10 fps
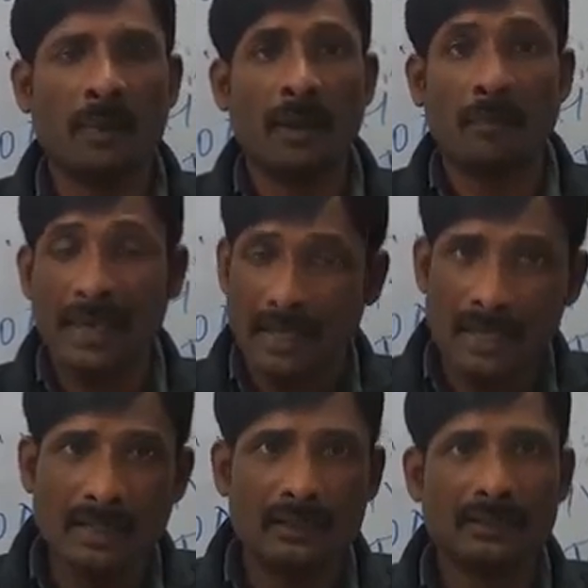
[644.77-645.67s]

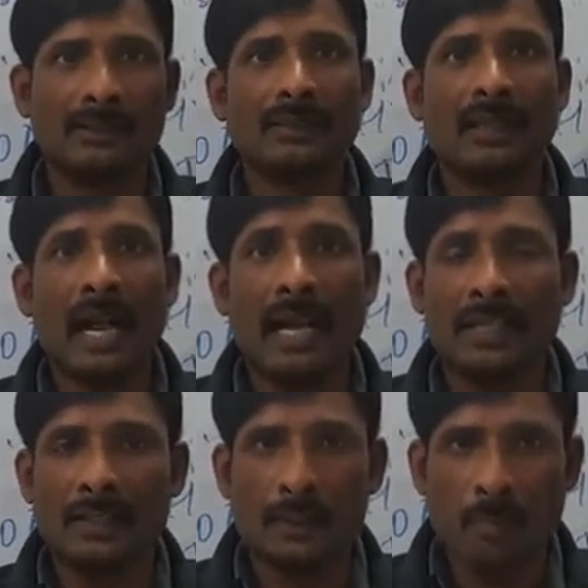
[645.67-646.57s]
because I
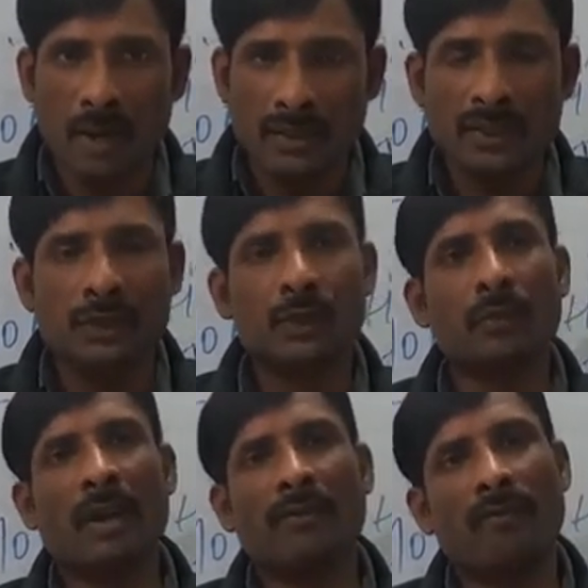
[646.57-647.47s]
respected you,
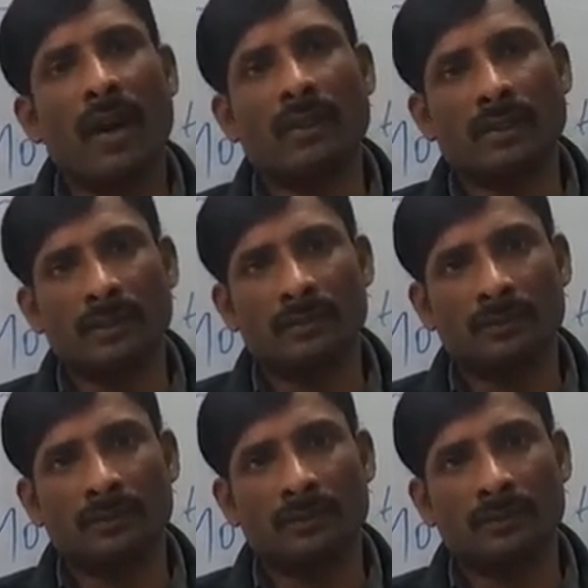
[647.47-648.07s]
my father,